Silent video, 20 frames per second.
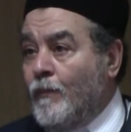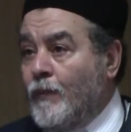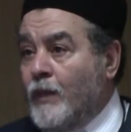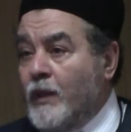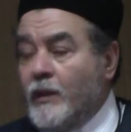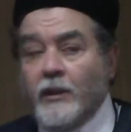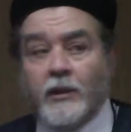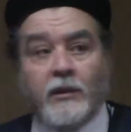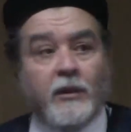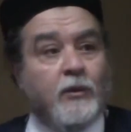
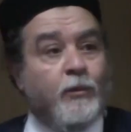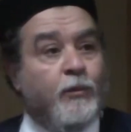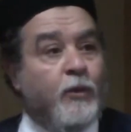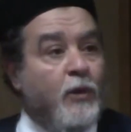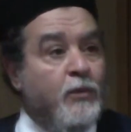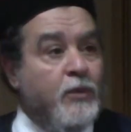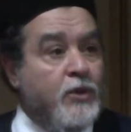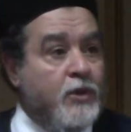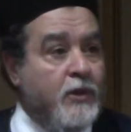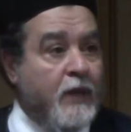He didn't
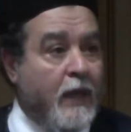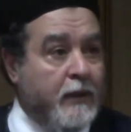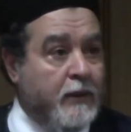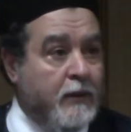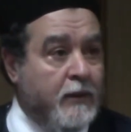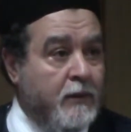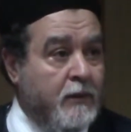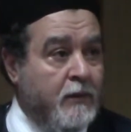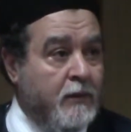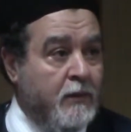promise that.
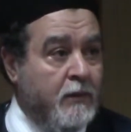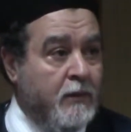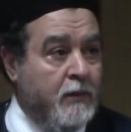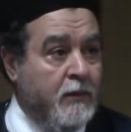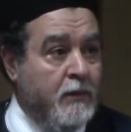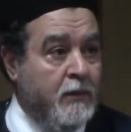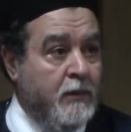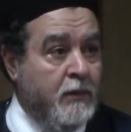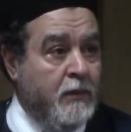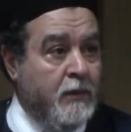
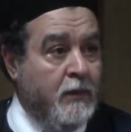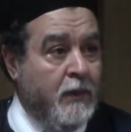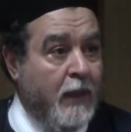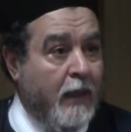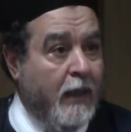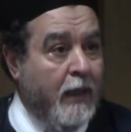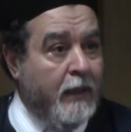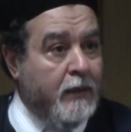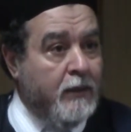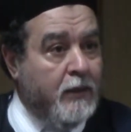
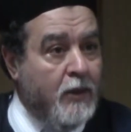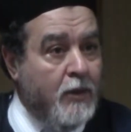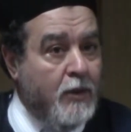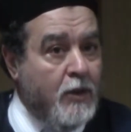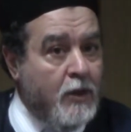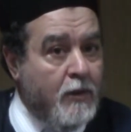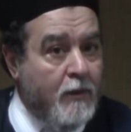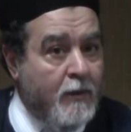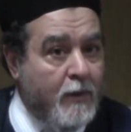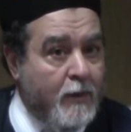And
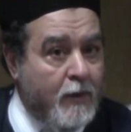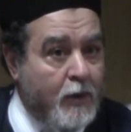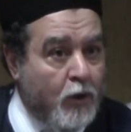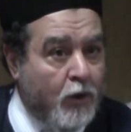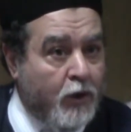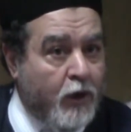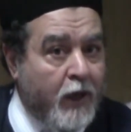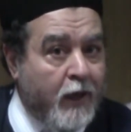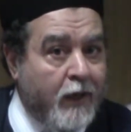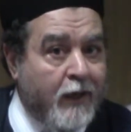
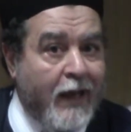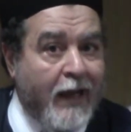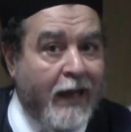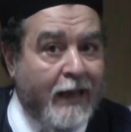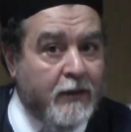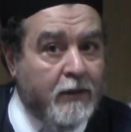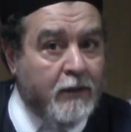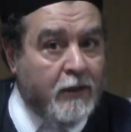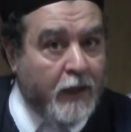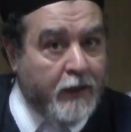looking
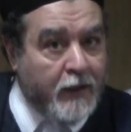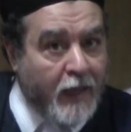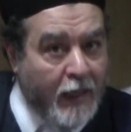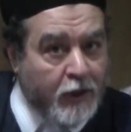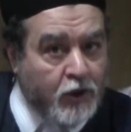at the